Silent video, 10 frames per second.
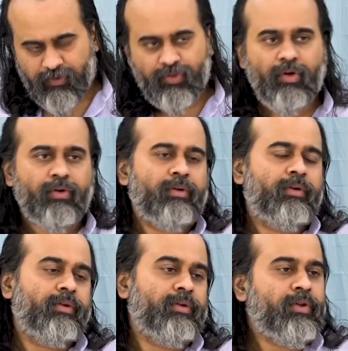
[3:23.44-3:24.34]
So,
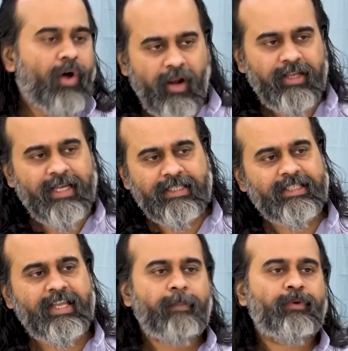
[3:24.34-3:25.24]
knowledge
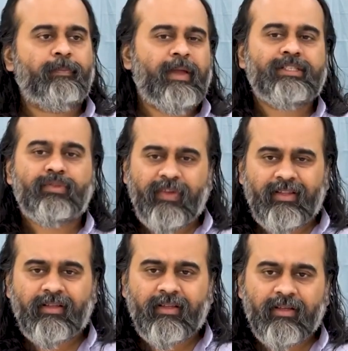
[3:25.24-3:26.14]
has kept pace
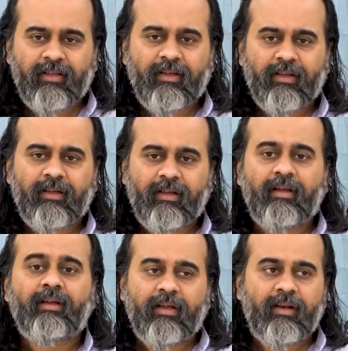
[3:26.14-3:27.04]
with
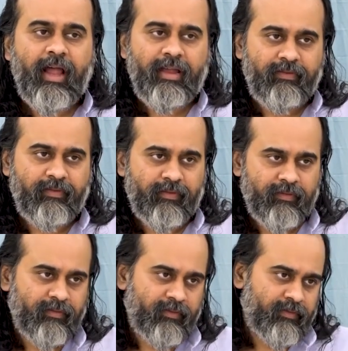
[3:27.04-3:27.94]
life.
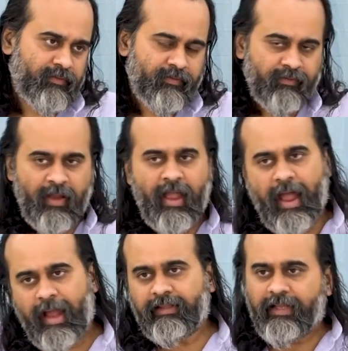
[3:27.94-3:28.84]

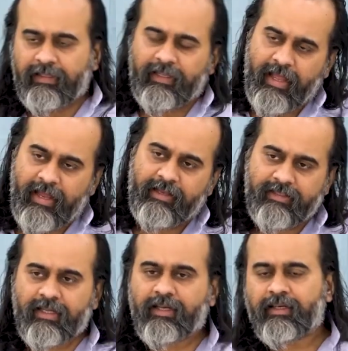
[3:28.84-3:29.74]
And then there
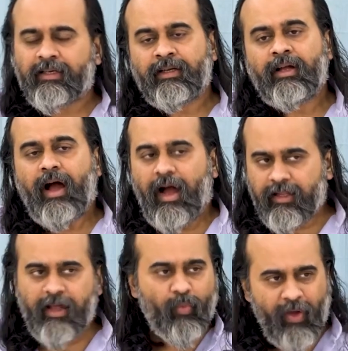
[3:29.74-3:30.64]
is the
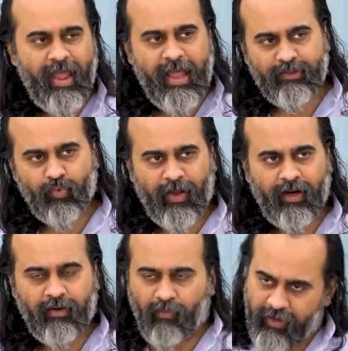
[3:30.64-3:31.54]
other way as
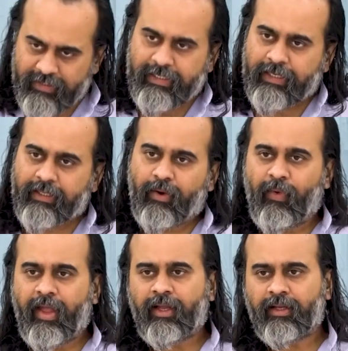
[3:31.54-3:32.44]
well. What is the other
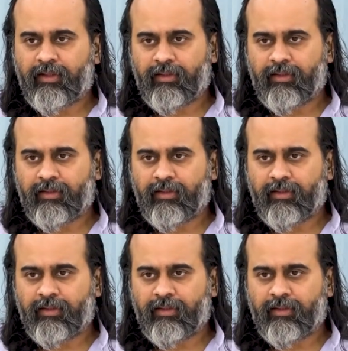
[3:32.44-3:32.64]
way?